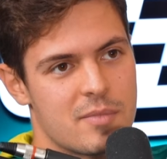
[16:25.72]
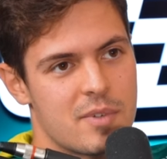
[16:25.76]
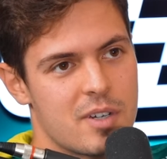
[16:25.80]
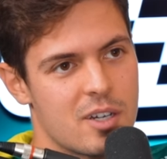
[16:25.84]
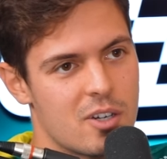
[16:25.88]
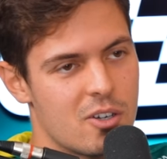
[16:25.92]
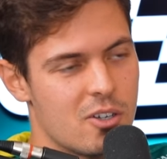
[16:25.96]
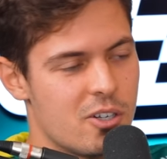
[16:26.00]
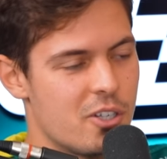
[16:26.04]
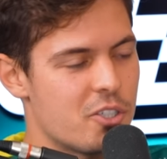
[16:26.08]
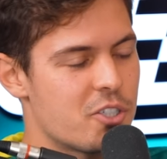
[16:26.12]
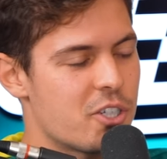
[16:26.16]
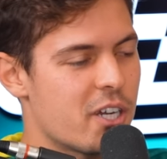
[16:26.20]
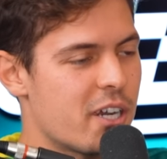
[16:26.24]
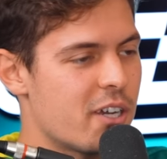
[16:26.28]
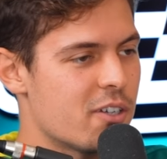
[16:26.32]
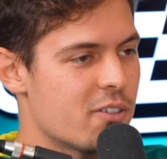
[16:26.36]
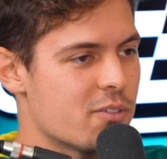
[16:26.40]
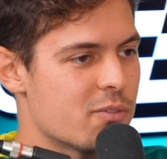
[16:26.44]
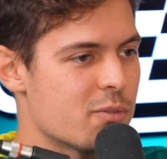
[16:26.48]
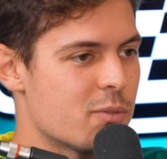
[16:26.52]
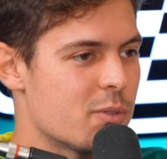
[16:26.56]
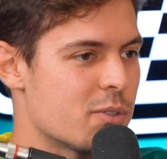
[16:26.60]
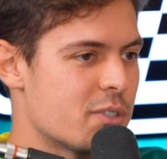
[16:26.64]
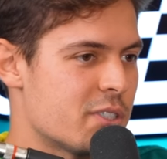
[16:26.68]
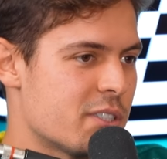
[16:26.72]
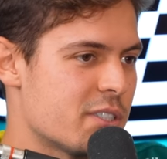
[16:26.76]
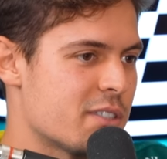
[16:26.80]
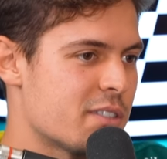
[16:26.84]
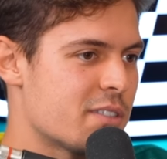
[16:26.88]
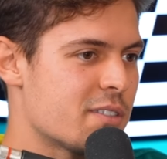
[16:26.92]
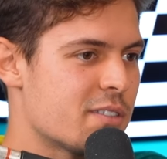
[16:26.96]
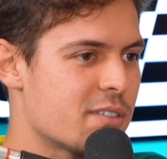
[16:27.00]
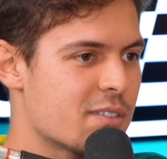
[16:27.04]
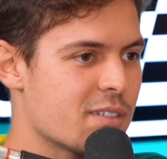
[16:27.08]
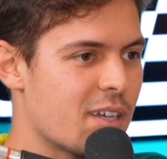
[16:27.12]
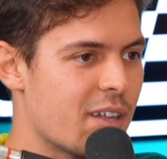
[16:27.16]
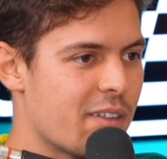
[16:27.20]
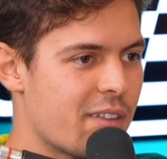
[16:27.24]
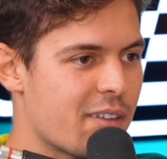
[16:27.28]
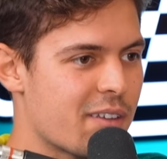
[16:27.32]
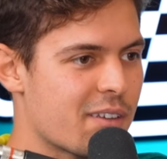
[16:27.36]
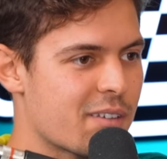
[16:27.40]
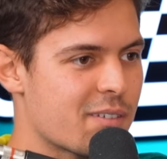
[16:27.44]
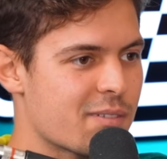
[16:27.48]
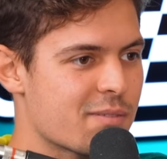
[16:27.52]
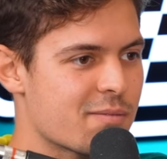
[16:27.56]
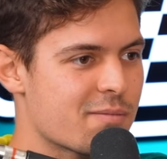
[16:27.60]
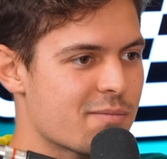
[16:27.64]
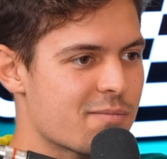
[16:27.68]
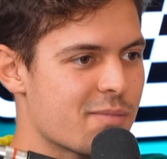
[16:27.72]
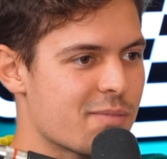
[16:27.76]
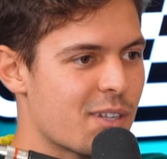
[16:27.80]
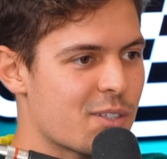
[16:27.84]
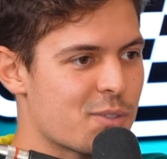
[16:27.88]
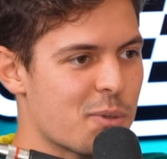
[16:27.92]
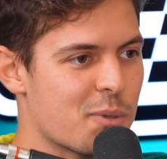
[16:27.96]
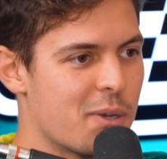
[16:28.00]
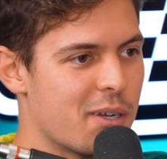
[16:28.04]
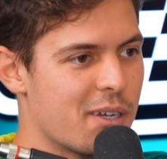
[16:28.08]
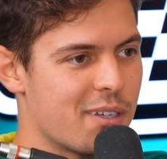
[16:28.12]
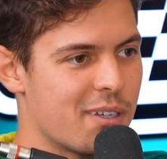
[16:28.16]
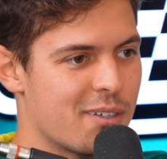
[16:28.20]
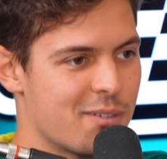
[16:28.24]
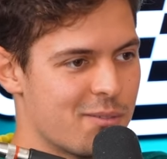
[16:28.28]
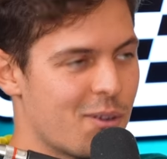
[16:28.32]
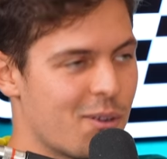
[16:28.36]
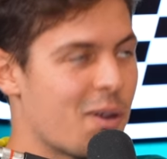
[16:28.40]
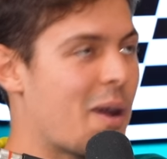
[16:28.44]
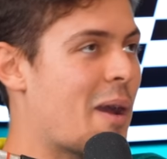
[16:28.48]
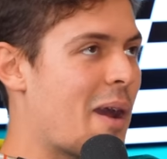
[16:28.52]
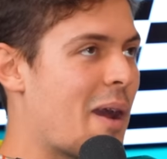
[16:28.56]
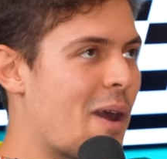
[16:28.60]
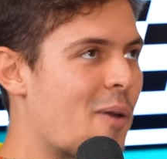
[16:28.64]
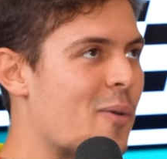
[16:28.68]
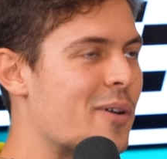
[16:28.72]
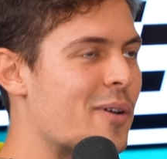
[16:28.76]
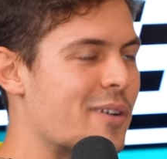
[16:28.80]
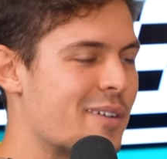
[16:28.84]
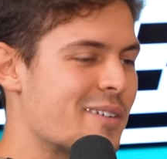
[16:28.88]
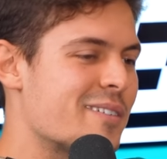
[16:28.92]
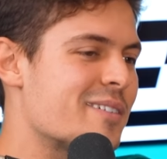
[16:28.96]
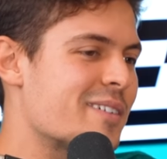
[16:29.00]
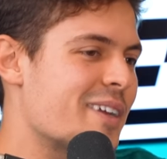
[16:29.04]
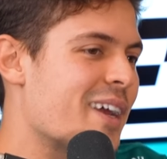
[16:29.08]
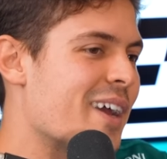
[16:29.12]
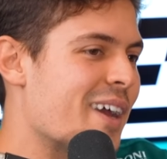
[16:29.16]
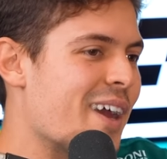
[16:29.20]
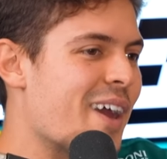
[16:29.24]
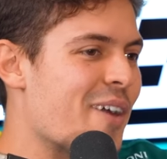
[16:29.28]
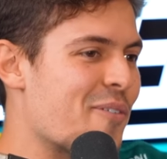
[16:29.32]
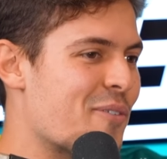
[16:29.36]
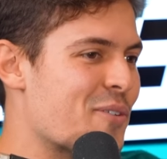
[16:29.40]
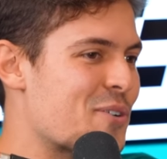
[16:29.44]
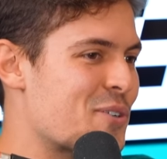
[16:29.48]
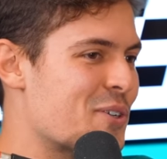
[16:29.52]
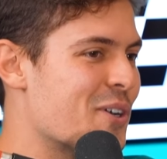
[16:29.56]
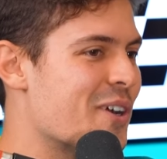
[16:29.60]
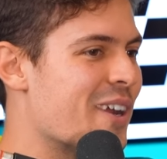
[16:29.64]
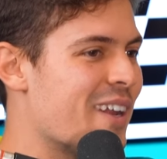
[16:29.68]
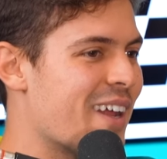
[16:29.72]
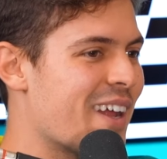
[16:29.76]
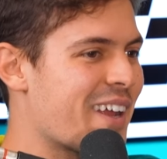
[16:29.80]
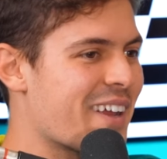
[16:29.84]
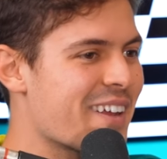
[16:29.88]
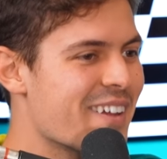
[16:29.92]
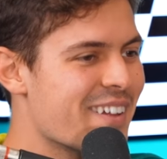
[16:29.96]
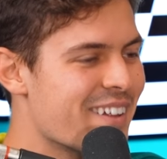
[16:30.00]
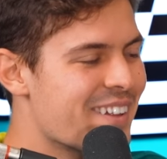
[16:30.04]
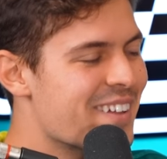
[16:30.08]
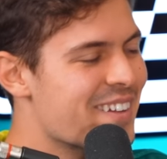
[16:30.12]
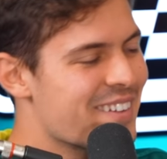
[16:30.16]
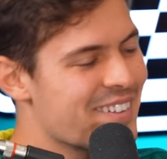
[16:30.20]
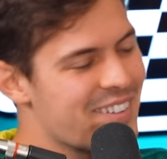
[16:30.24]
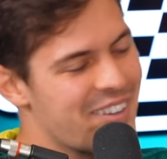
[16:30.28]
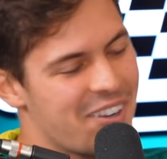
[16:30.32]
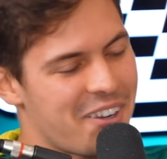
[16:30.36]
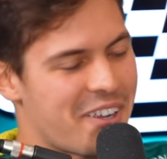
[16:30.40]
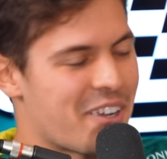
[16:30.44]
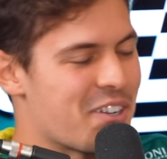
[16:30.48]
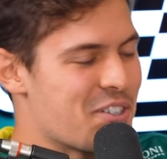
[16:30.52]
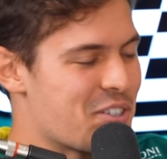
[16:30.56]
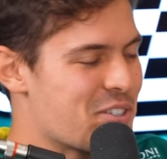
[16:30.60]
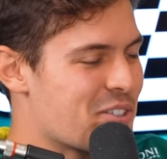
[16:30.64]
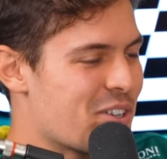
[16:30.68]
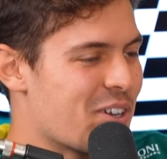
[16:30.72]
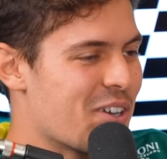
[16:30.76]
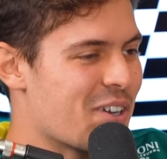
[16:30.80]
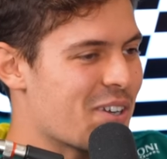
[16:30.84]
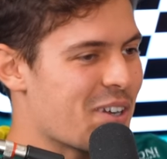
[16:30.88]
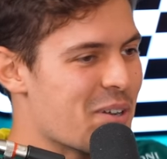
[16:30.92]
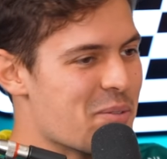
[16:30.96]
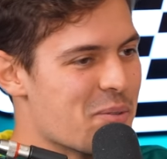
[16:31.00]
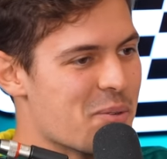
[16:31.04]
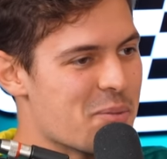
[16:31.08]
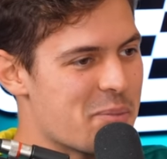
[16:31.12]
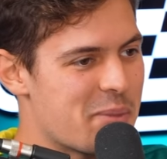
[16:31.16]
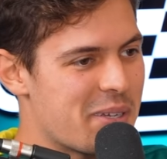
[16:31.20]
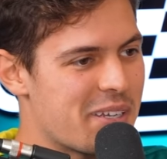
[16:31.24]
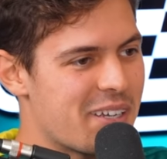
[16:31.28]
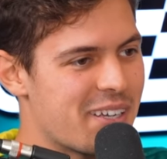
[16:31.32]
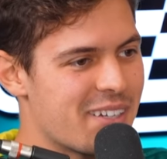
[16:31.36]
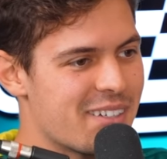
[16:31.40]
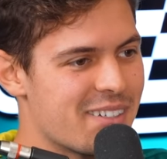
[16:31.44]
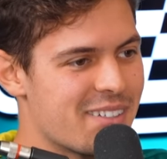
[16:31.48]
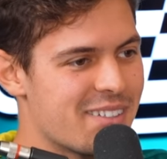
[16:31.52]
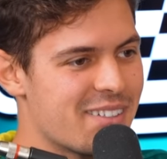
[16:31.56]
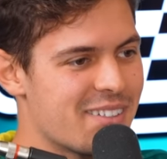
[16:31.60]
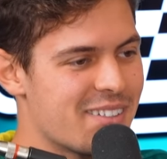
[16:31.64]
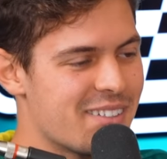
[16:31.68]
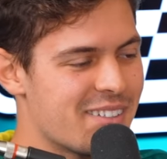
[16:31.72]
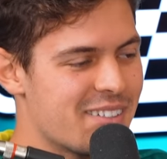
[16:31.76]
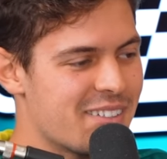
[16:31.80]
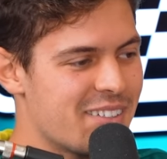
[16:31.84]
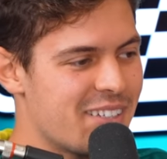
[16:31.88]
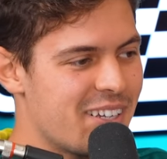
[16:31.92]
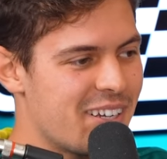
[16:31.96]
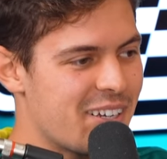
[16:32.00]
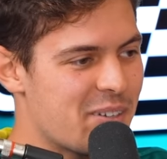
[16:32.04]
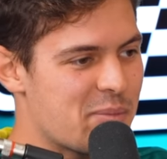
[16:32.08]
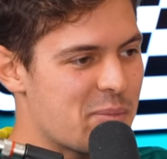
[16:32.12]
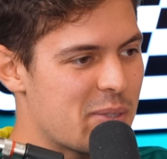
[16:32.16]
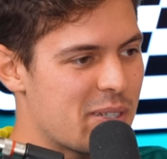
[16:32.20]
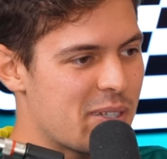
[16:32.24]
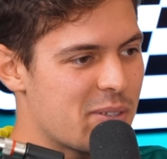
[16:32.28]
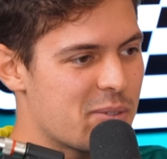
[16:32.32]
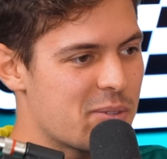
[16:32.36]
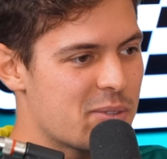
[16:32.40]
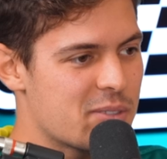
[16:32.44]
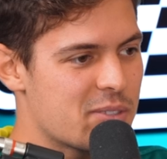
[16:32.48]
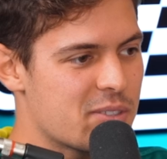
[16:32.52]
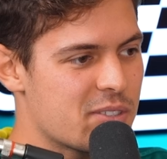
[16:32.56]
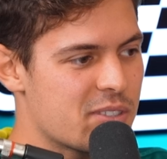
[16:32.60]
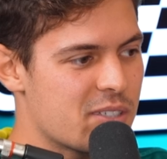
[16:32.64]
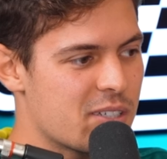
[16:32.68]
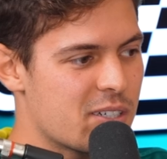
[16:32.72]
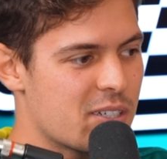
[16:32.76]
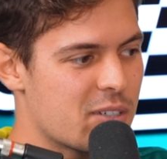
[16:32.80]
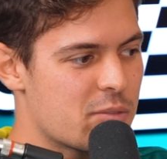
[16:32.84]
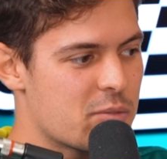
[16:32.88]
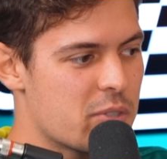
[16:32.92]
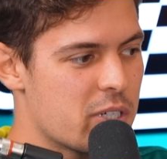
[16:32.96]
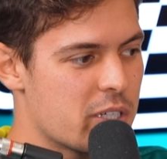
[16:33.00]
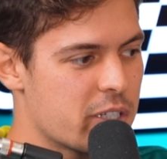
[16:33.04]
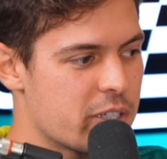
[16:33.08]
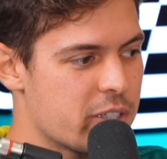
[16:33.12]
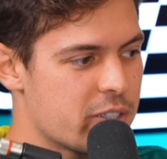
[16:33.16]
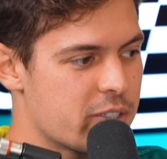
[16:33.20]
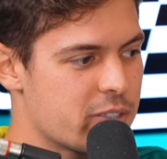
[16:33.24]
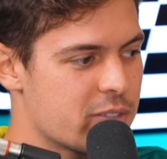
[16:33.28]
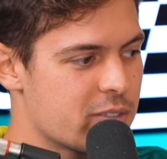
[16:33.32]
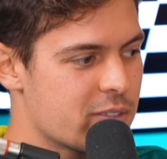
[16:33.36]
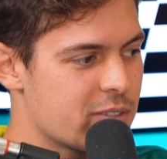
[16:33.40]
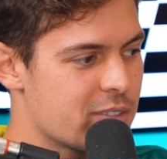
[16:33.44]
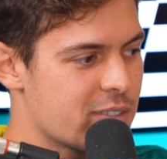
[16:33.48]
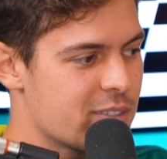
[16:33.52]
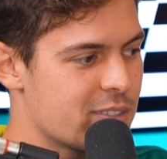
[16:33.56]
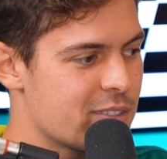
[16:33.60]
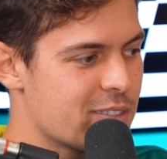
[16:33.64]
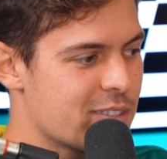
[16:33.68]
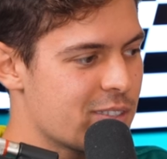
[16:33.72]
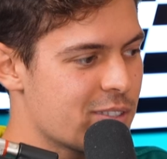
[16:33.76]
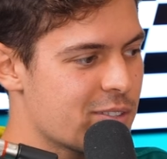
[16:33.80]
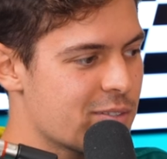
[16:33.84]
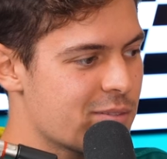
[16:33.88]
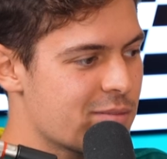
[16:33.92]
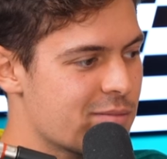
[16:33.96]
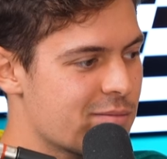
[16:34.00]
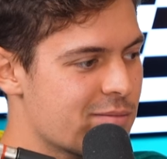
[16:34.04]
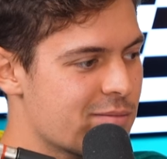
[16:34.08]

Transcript: her only child, which is I think that's why that I, helps. I, yeah, yeah, for sure. Like, mm. okay, she's gonna come with me, and yeah, but that was uh, really good. Uh, you know.